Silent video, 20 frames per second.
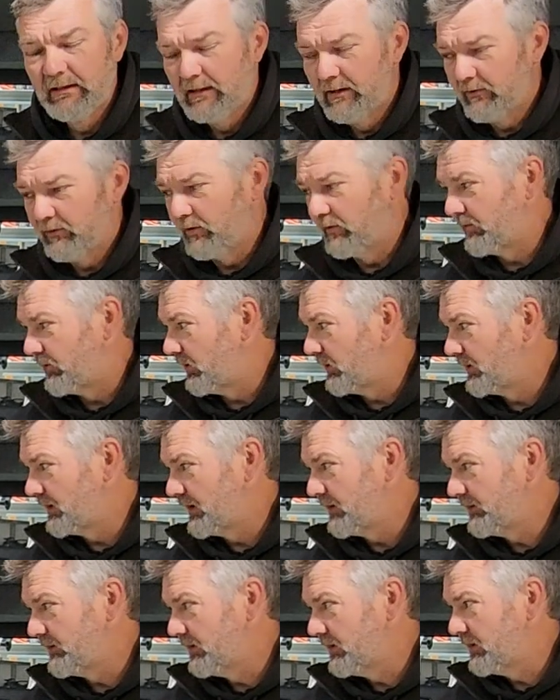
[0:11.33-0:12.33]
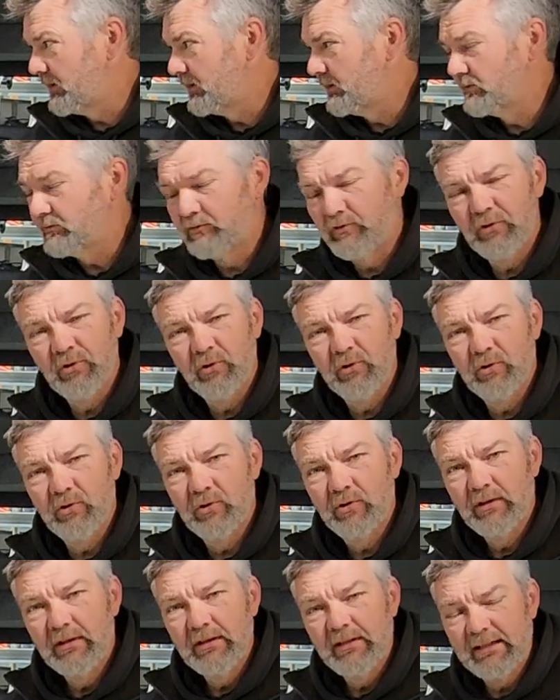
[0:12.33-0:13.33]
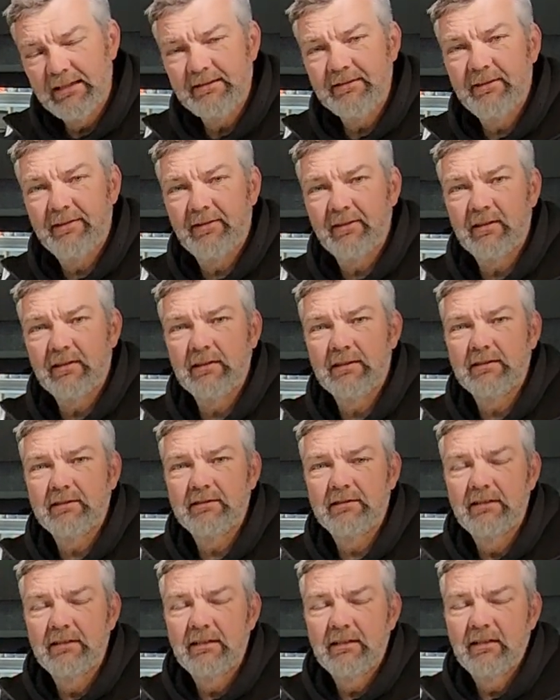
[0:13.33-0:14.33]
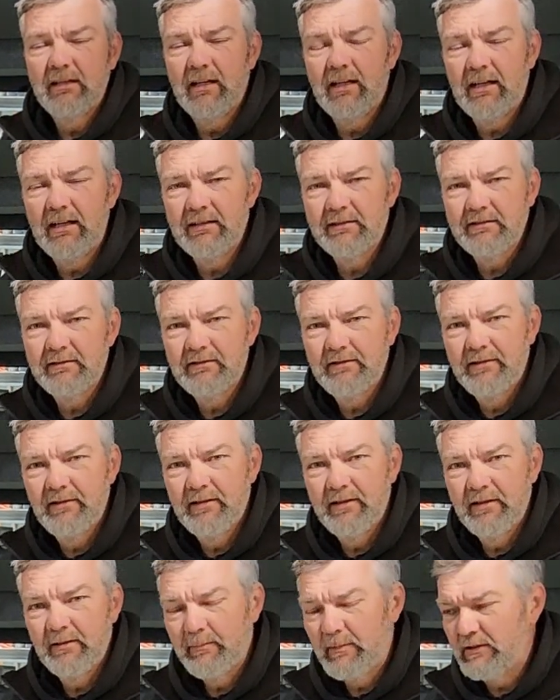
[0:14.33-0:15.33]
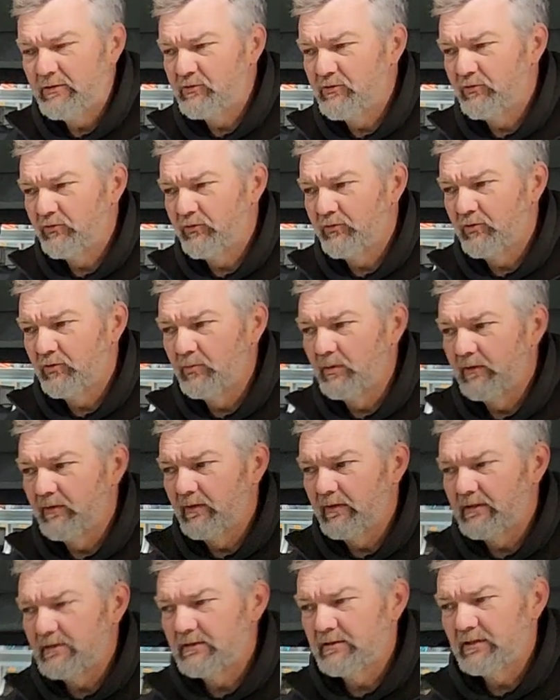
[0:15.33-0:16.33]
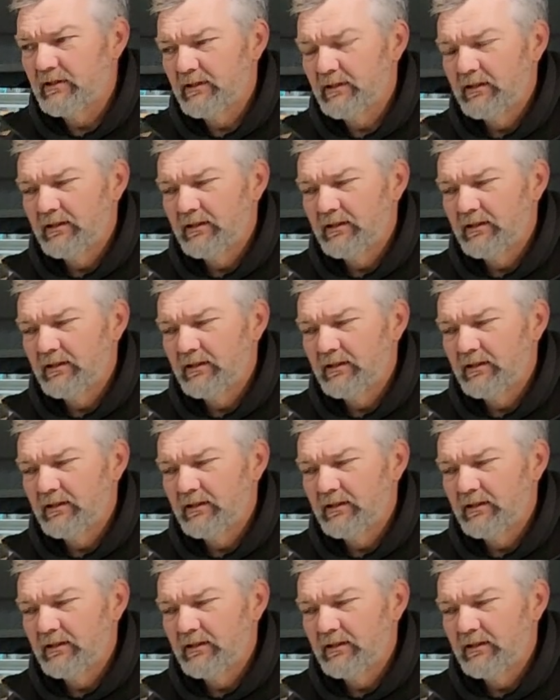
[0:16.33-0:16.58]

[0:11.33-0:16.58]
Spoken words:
So I thought I'd give you a little tour inside and mention some of the